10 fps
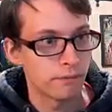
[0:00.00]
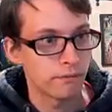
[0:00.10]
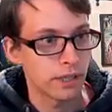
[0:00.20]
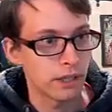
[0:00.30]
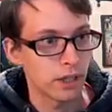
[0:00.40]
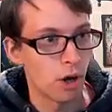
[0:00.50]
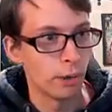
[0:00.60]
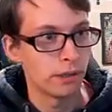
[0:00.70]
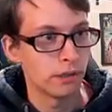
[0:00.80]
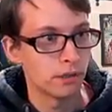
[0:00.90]
Get
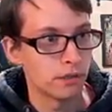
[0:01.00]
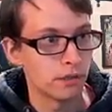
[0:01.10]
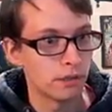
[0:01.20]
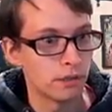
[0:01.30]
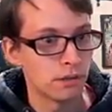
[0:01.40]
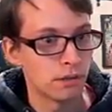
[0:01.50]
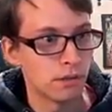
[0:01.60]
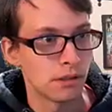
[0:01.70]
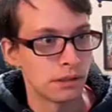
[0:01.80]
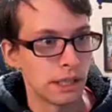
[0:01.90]
going.
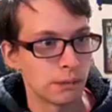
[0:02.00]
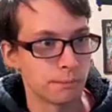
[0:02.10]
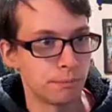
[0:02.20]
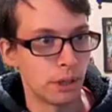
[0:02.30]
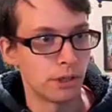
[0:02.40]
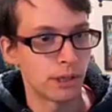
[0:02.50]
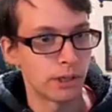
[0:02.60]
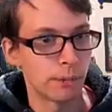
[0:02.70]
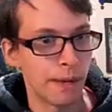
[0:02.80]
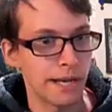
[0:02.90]
That was a blunder. I
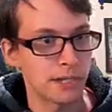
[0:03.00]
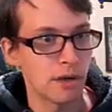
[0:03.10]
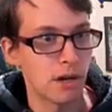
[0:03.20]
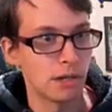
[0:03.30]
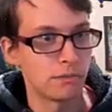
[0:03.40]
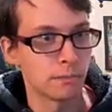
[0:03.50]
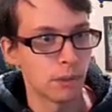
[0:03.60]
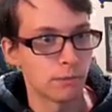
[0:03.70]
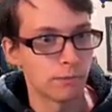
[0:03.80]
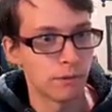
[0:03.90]
could have passed all of them, or
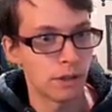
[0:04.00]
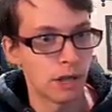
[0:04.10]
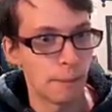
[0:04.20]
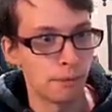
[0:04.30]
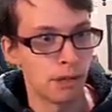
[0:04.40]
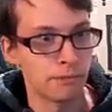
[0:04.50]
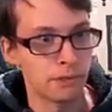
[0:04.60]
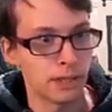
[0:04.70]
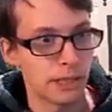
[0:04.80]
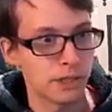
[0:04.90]
a couple of them.
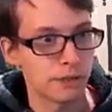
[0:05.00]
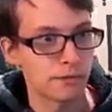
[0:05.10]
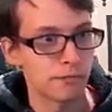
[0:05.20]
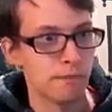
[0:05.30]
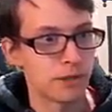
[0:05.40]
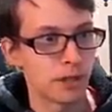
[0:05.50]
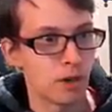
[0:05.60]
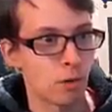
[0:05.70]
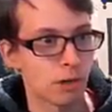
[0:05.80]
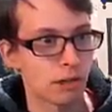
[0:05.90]
Instead, I just missed the
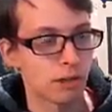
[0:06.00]
corner.